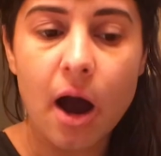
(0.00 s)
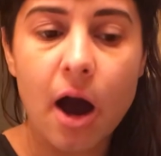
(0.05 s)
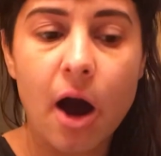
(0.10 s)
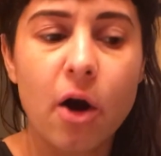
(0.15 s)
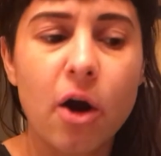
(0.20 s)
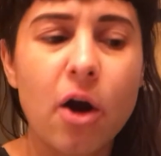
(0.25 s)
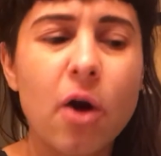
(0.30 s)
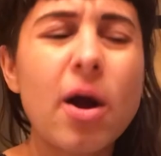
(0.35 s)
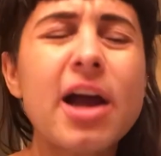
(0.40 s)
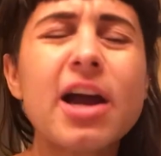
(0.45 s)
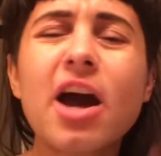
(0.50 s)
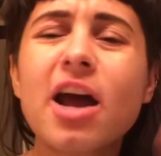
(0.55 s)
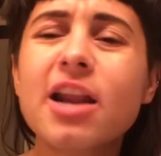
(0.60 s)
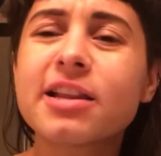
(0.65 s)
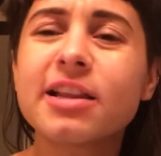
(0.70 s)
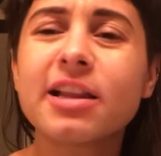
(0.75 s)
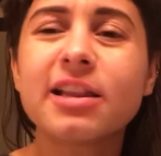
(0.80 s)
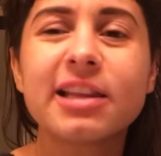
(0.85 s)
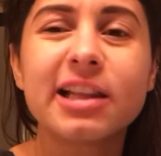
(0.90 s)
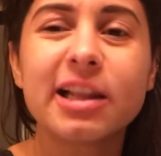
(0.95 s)
or I
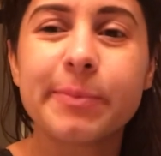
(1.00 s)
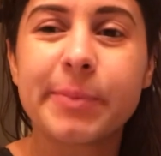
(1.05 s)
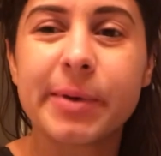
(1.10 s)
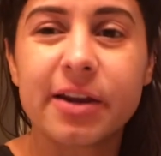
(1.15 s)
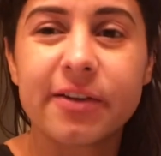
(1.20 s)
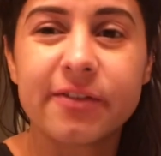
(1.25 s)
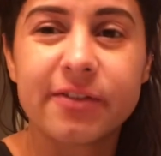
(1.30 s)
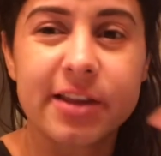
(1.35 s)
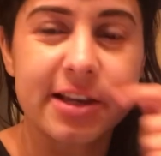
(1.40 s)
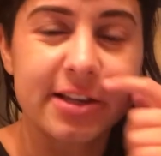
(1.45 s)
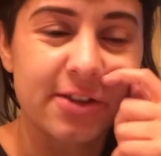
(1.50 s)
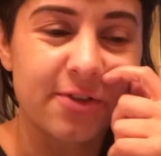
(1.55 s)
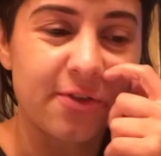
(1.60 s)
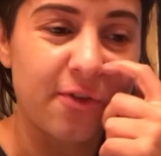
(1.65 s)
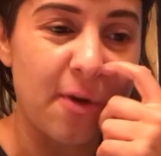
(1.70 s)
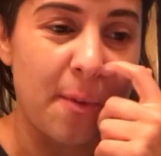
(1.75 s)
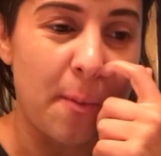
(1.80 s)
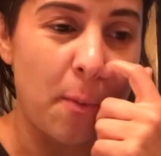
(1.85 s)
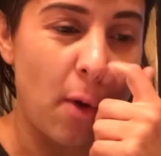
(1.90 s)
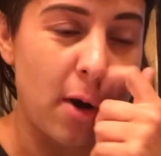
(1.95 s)
got a little bit of this
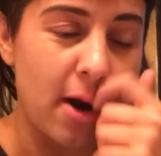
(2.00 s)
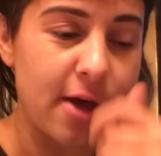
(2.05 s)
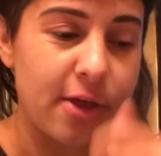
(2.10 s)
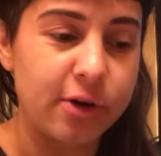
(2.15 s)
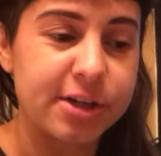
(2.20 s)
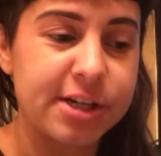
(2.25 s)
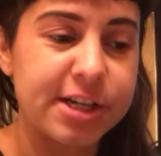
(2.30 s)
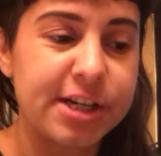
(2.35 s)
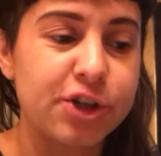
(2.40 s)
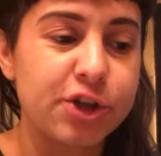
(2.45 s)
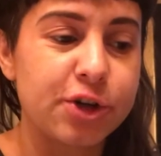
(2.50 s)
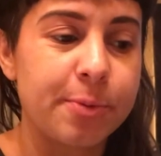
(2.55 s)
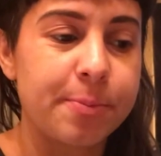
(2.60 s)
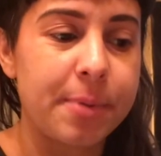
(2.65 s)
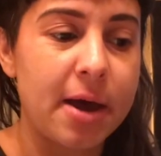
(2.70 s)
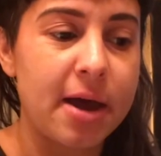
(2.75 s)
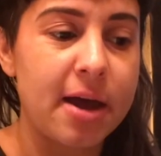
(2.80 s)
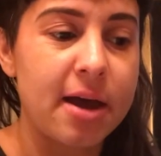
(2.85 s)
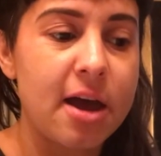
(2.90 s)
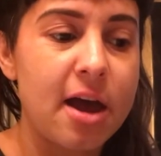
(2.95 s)
from one other teacher,
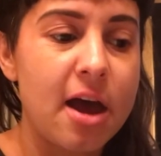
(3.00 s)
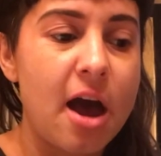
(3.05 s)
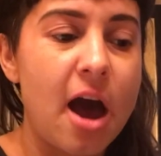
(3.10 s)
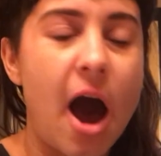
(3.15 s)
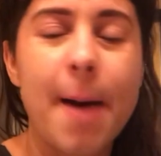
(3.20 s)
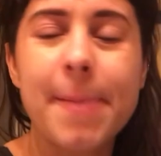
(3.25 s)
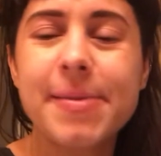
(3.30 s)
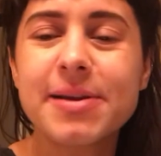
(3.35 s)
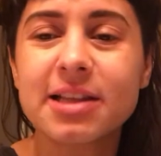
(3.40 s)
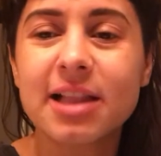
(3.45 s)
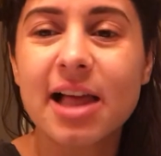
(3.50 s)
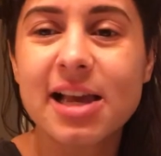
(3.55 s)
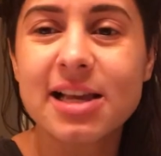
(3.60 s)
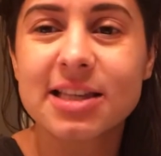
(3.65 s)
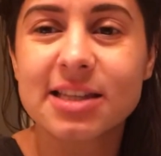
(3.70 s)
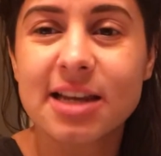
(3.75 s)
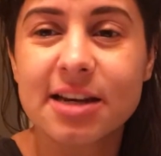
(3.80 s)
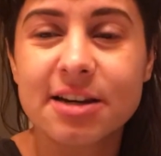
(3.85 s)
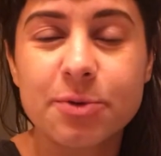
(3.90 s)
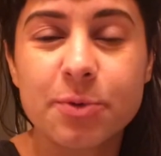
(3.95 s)
but up until I
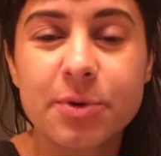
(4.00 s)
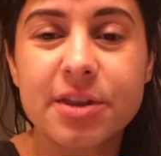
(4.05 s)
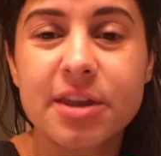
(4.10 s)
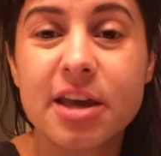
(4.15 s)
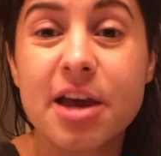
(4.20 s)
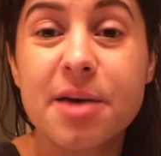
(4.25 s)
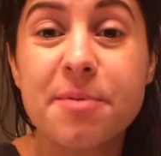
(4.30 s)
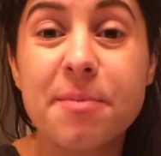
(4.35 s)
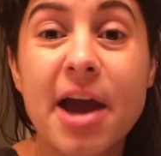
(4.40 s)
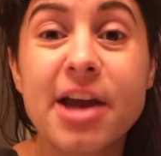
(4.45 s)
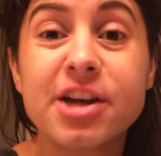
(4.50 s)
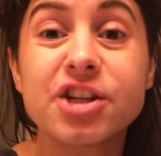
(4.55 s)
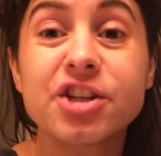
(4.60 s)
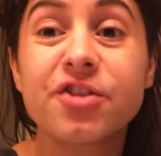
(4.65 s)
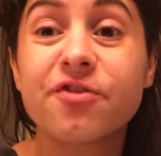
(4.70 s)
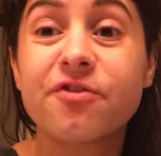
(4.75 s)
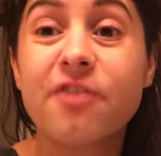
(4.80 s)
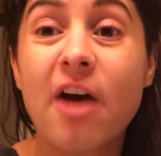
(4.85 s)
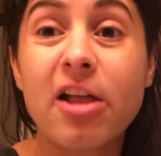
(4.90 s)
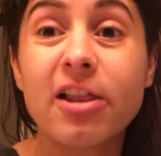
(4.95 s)
studied with him, I
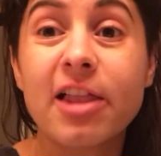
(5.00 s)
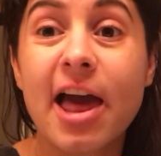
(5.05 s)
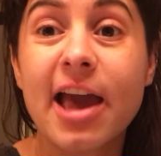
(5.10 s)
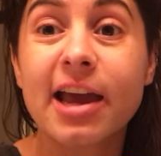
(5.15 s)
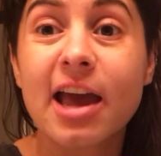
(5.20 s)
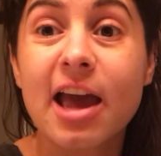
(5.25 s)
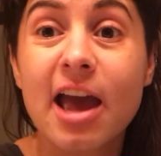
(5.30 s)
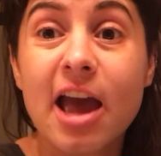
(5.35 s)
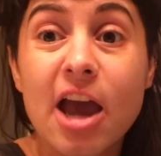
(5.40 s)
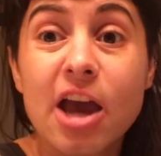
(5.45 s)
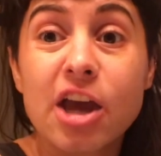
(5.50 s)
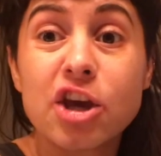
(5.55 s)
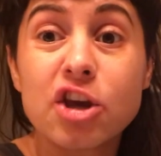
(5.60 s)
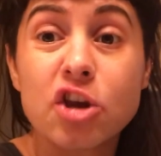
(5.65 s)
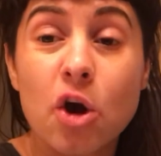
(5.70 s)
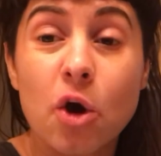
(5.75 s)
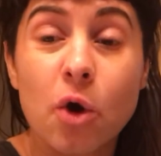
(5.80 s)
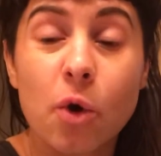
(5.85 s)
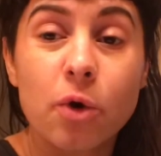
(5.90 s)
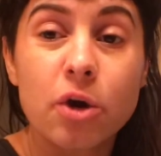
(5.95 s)
just felt like, you
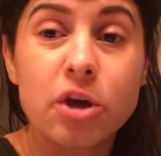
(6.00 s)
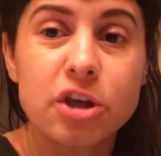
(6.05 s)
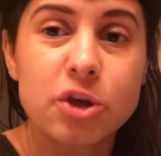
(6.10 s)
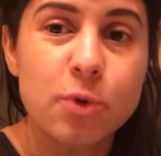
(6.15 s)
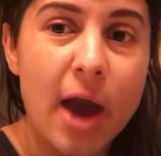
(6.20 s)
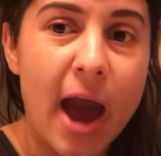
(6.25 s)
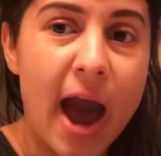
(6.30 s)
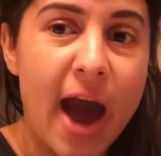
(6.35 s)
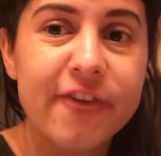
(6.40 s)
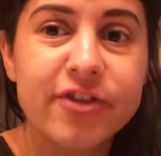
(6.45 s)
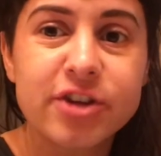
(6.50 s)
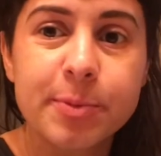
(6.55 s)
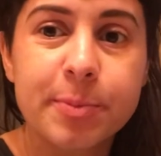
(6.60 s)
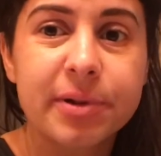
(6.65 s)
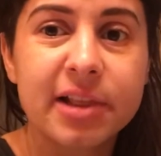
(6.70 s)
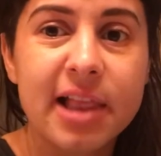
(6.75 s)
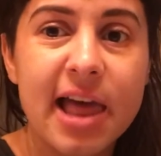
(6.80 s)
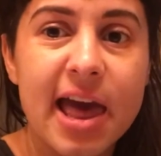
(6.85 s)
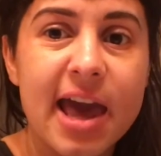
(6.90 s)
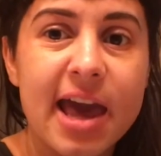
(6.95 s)
know, you have to
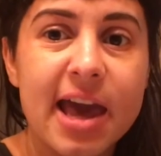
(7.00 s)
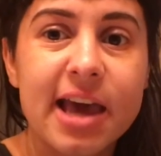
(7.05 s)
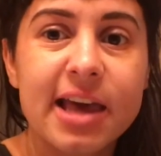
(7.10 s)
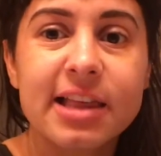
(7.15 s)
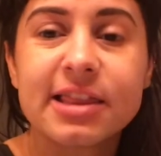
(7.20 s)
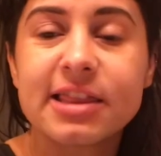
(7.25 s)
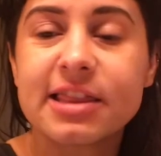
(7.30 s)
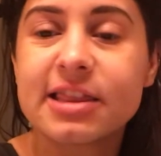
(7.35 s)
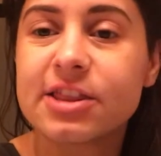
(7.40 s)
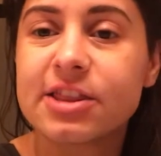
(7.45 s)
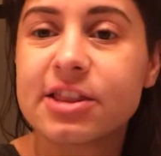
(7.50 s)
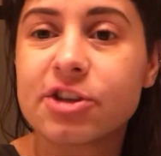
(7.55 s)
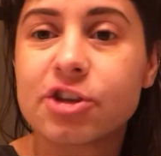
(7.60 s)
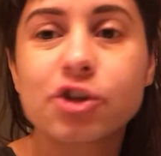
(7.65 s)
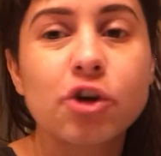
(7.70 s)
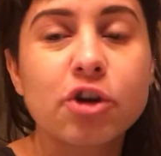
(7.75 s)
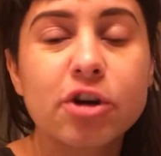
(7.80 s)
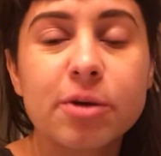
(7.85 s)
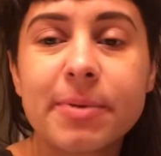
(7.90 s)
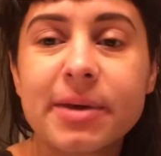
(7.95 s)
play
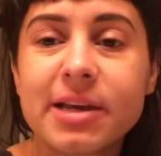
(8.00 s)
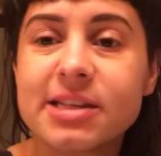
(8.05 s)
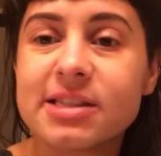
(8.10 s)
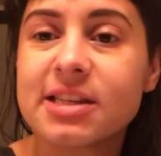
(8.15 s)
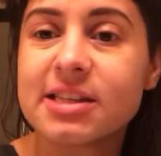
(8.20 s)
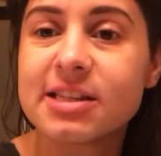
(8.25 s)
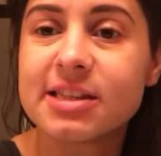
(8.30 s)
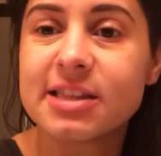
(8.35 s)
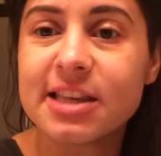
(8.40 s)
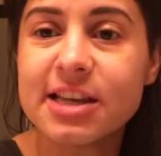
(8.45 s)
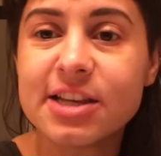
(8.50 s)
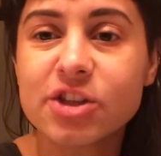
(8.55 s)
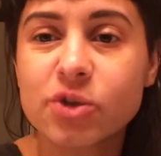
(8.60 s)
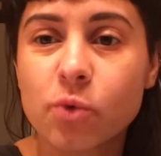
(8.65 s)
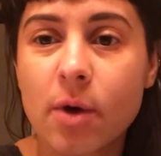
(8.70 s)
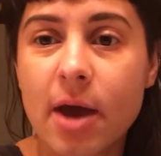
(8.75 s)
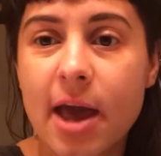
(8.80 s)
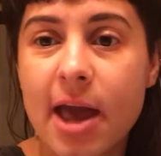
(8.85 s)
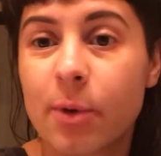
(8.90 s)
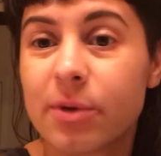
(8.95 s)
certain pieces this
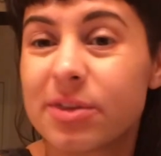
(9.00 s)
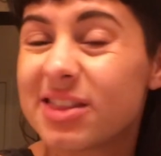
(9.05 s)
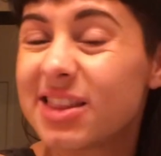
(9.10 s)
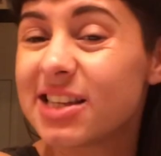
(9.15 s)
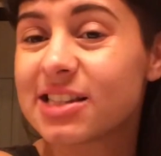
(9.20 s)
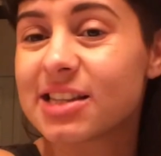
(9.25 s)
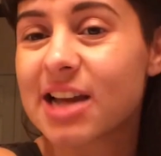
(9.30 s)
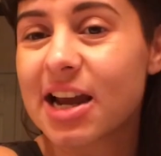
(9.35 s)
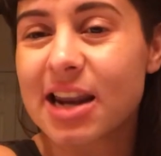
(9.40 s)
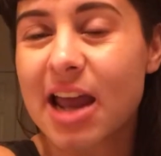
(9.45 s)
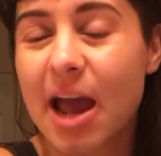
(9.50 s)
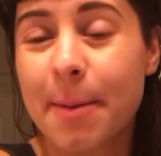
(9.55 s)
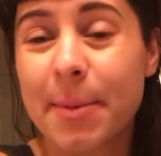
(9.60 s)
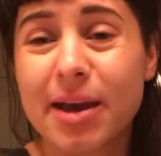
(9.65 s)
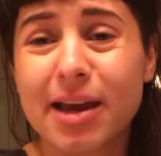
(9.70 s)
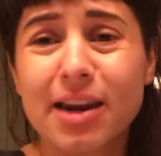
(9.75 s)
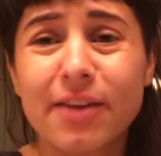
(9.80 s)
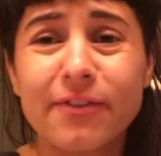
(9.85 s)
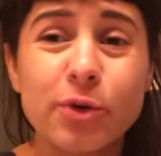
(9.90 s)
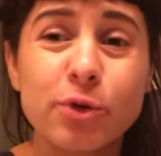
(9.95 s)
way with this
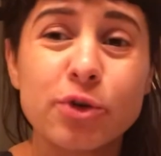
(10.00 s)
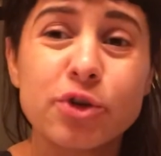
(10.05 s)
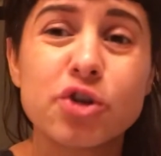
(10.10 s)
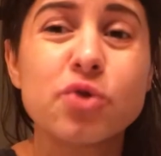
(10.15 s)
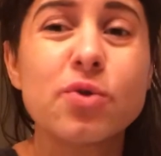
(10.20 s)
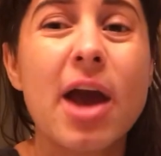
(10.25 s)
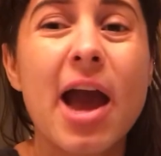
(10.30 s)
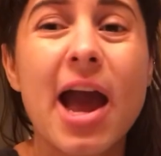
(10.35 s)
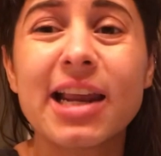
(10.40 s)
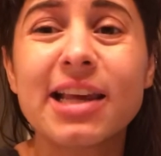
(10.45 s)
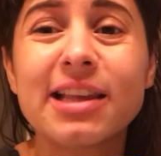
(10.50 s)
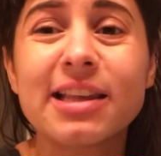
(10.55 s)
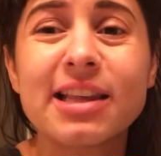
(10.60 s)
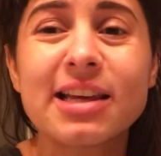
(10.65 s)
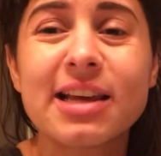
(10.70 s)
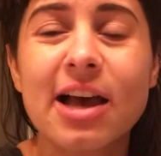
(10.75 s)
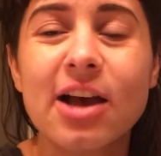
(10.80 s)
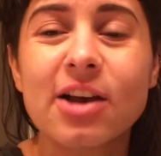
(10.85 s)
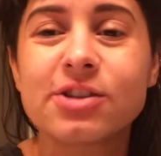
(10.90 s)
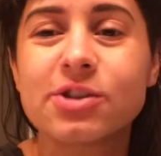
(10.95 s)
dynamic, and if you do
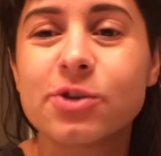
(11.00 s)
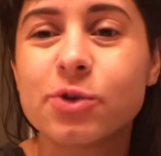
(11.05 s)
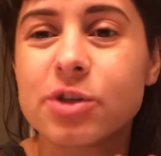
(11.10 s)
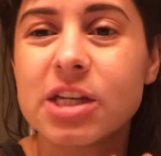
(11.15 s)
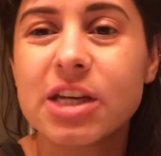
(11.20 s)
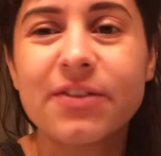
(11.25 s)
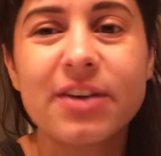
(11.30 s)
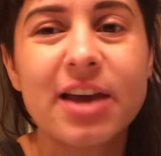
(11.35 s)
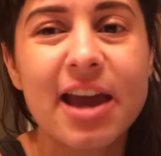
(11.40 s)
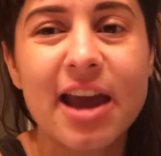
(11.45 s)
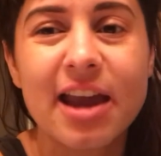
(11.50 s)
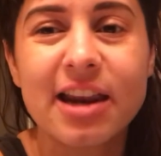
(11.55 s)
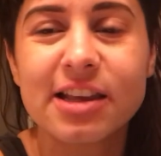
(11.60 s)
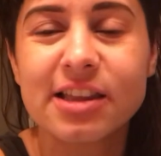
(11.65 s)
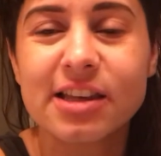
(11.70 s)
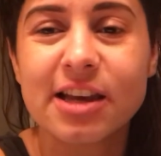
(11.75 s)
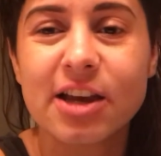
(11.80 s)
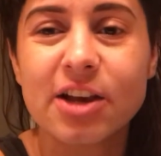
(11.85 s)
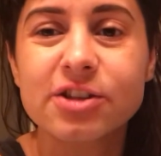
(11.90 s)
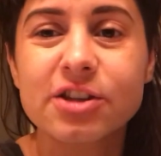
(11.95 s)
anything else, you deviate
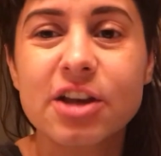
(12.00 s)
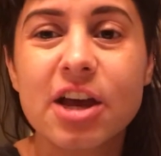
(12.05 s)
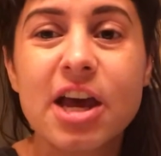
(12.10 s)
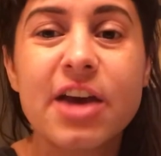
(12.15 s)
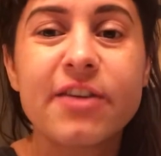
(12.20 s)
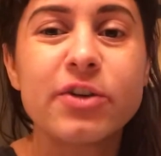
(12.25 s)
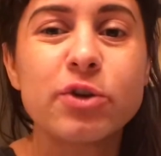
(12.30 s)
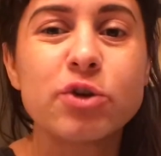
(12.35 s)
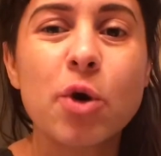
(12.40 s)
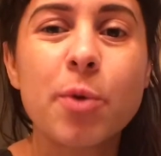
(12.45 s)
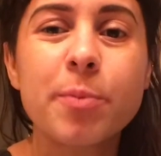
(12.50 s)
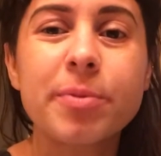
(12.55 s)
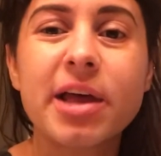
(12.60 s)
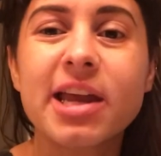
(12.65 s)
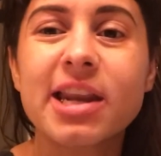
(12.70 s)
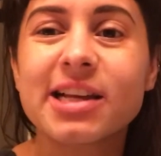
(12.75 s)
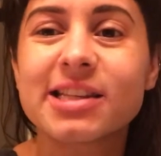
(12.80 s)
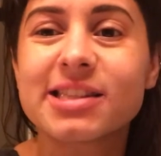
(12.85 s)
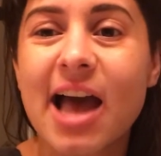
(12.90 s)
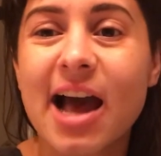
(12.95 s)
anything else, you don't play
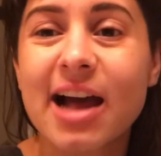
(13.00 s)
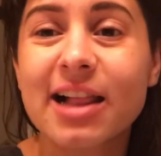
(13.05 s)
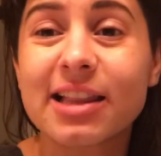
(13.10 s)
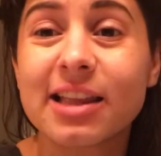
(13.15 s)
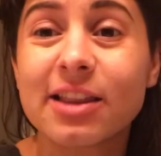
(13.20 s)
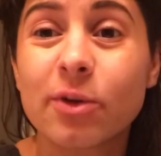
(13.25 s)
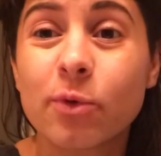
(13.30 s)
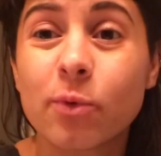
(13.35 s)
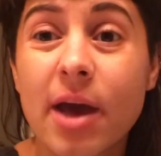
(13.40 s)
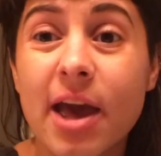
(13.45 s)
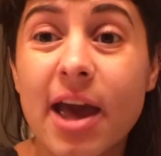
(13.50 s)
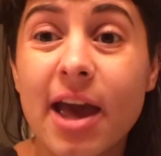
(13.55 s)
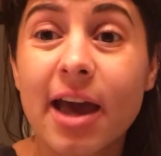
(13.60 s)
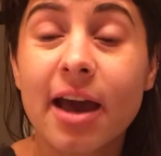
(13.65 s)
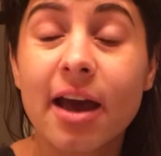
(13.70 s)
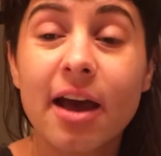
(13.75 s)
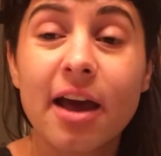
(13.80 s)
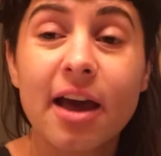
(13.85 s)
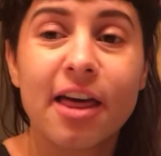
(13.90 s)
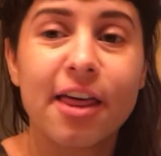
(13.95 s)
it exactly the
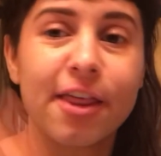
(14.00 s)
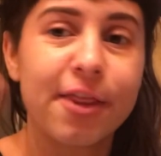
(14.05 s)
way